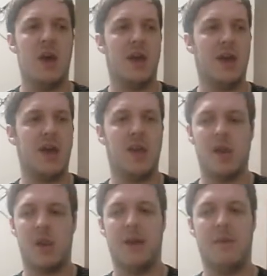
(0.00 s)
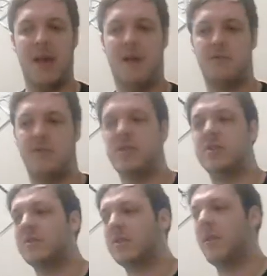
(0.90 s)
okay, you, like, you may have a
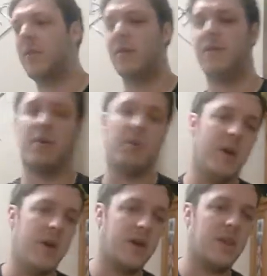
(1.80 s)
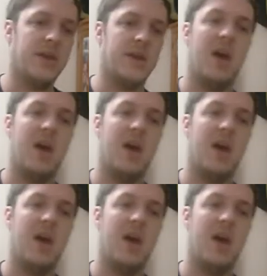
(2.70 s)
revision or something, or you've got work, like,